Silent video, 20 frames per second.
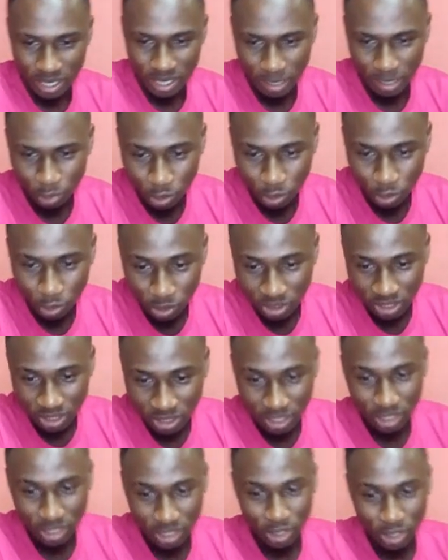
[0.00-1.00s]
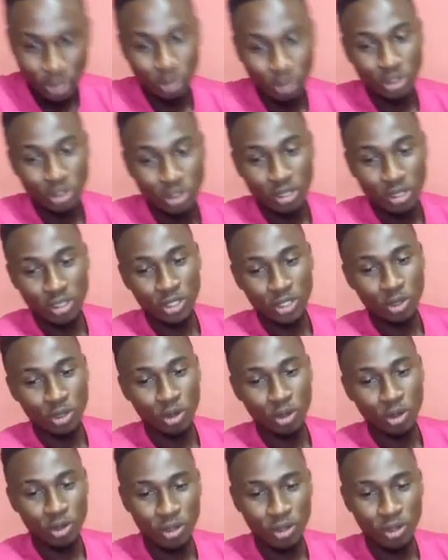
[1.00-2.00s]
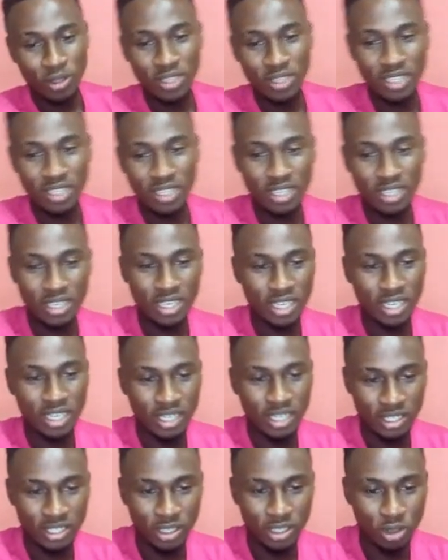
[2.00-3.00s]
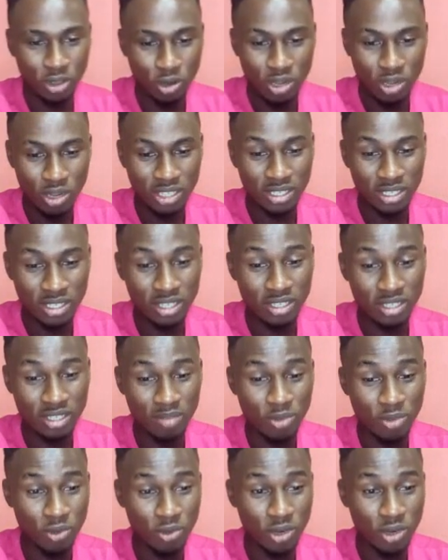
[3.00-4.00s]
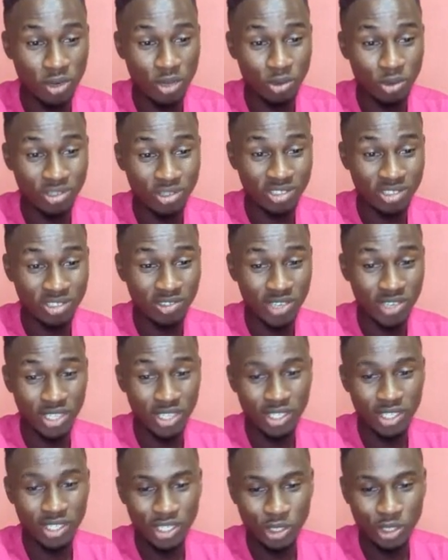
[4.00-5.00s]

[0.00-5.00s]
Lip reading: Now I'm going to change this to solid color, and the color I selected before now was green.